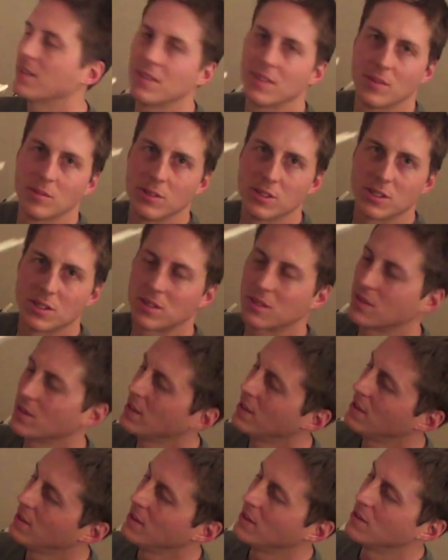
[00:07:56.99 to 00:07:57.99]
It would just
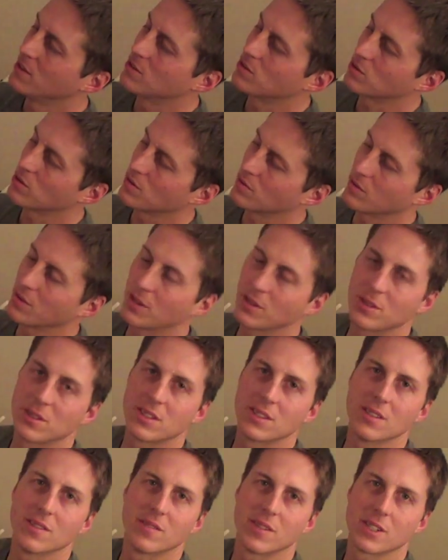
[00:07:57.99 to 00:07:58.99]
sort of reduce
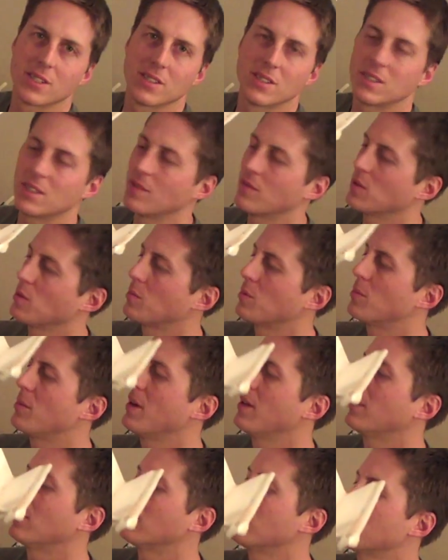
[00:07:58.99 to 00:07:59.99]
the efficiency of your
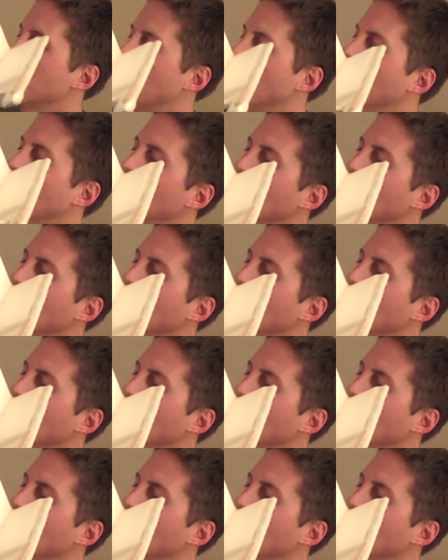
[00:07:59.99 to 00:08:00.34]
propeller. So